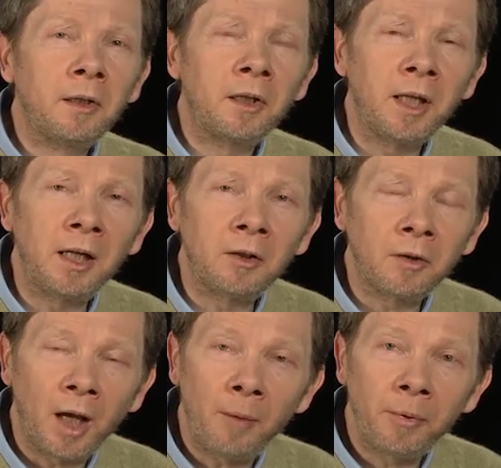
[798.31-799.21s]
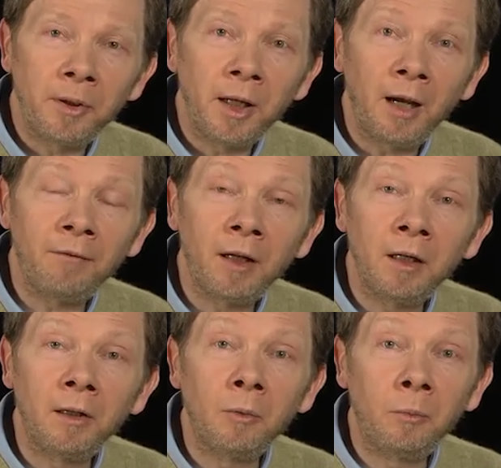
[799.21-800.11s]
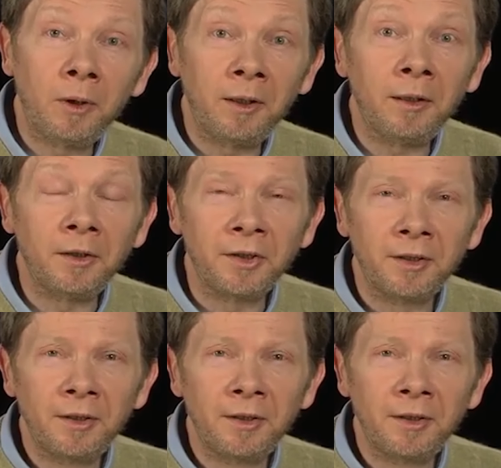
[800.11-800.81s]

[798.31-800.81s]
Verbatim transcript: thing to happen ever in the world,